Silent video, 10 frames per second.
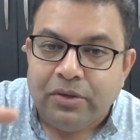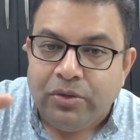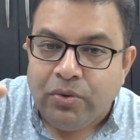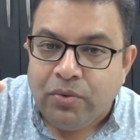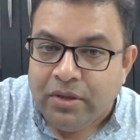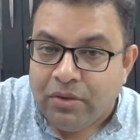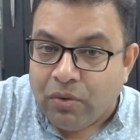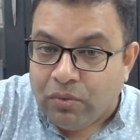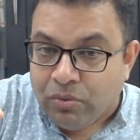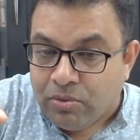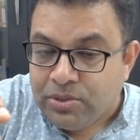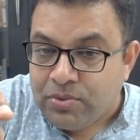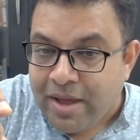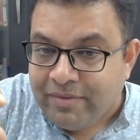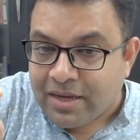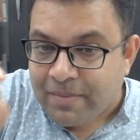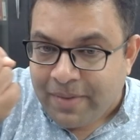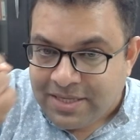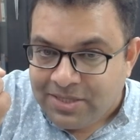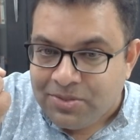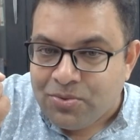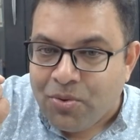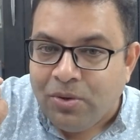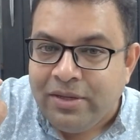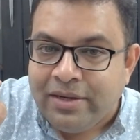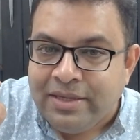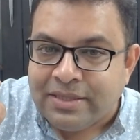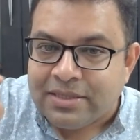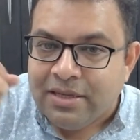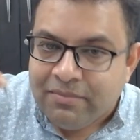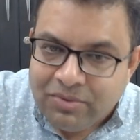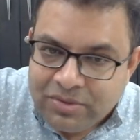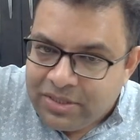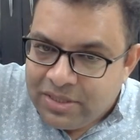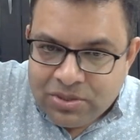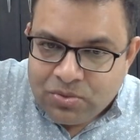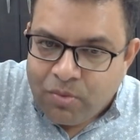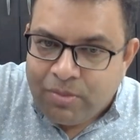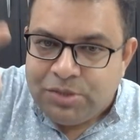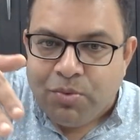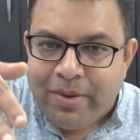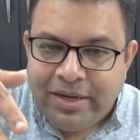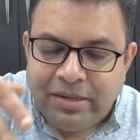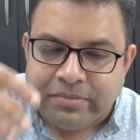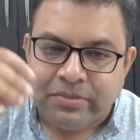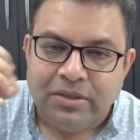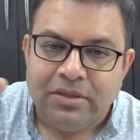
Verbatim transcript: You know, those who have the capacity to hold the reins, because there is so much momentum,